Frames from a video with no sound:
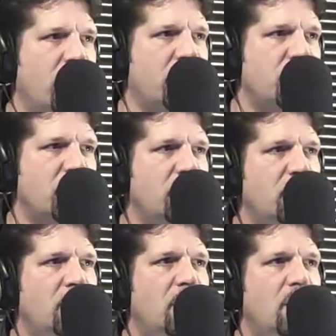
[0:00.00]
year injured.
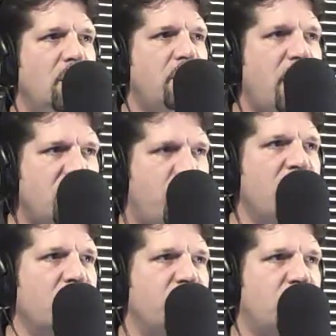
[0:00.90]
Okay, he's
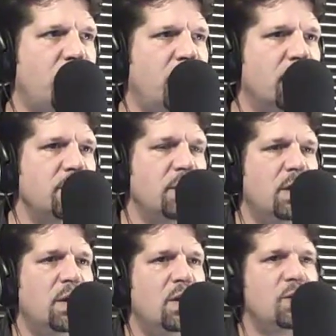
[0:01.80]
been there for 2 years.
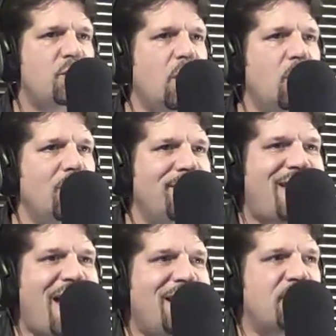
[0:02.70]
So
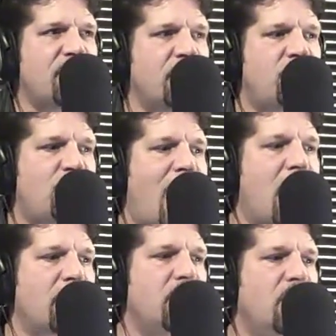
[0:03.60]
that isn't a
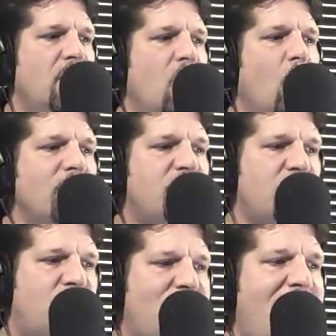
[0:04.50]
shock. What's a
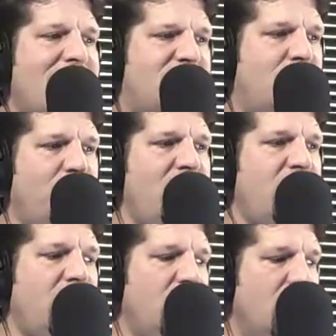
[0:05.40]
shock to
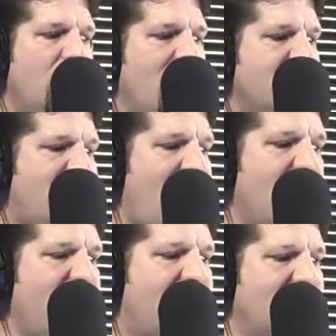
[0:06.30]
me is how
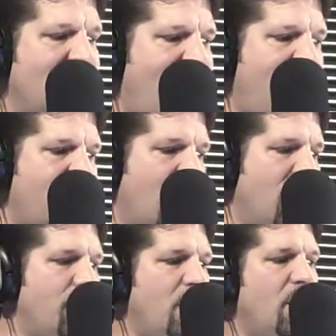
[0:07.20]
they can line
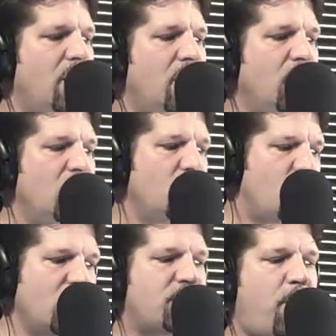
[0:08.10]
up
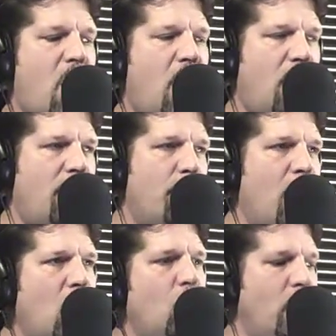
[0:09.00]
Chris Paul,
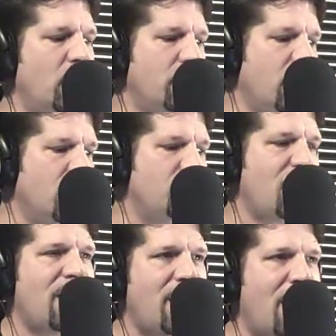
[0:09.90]
Mo Williams,
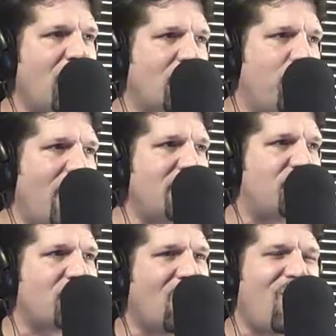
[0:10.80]
and Eric
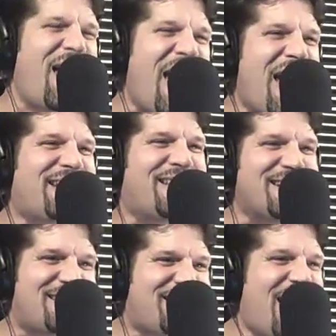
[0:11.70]
Bledsoe at
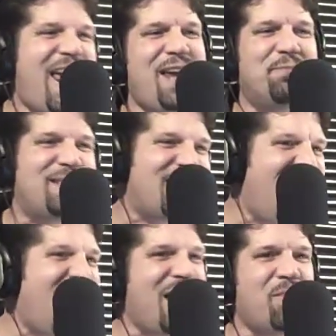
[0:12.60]
the same
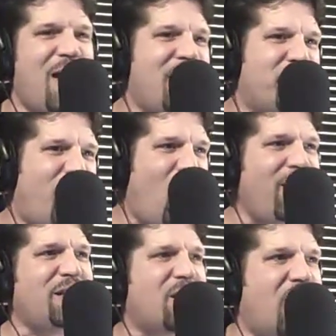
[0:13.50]
time at
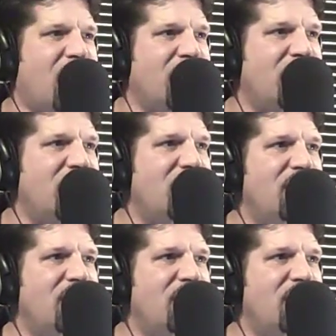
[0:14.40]
point guard